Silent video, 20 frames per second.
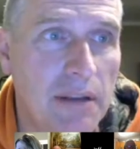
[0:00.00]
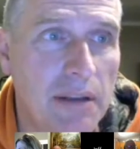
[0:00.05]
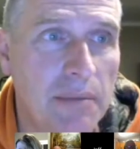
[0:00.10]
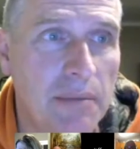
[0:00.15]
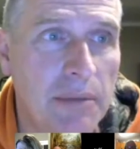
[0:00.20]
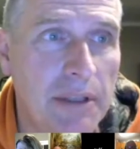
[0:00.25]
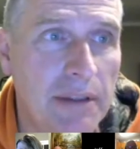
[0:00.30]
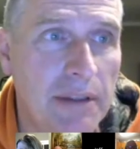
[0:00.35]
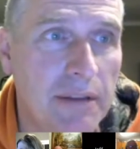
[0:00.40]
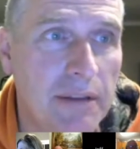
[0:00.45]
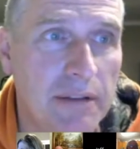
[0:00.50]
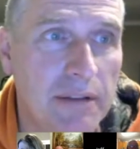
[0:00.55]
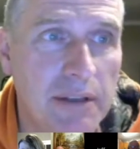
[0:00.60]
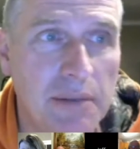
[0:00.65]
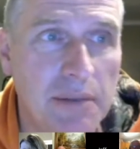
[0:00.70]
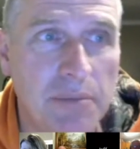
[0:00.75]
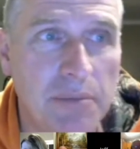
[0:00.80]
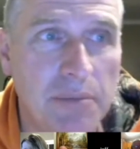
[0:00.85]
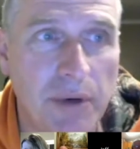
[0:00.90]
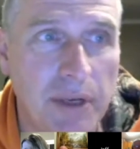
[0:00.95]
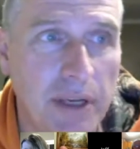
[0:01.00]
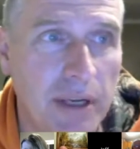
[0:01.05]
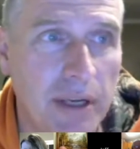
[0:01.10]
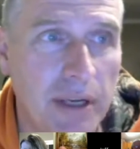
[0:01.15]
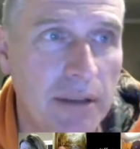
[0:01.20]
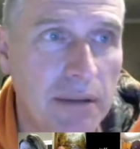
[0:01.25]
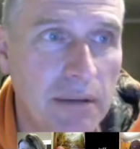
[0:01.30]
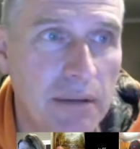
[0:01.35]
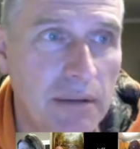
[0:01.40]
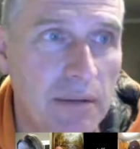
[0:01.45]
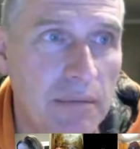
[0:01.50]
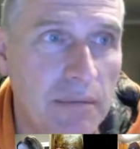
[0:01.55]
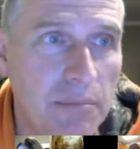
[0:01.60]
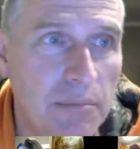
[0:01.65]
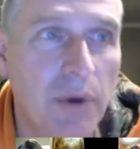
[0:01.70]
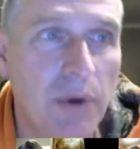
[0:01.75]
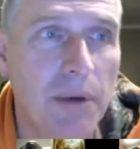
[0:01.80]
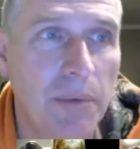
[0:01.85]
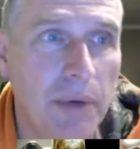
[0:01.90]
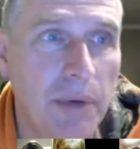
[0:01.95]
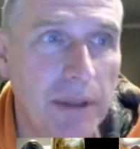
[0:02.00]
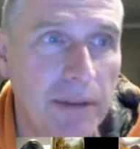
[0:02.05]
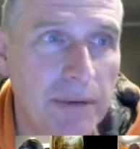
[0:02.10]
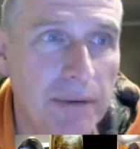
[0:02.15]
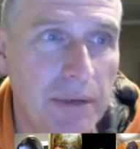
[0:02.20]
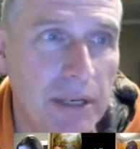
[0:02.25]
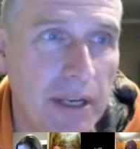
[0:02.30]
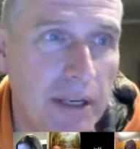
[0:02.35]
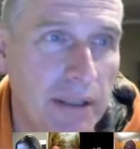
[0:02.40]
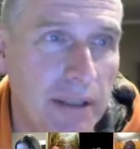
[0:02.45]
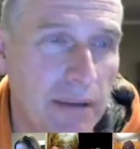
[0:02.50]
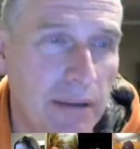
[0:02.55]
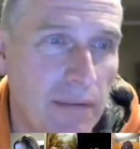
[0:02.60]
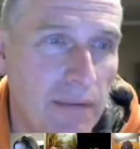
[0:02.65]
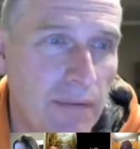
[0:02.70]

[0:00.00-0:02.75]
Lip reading: It'd be 13.9. 0.139.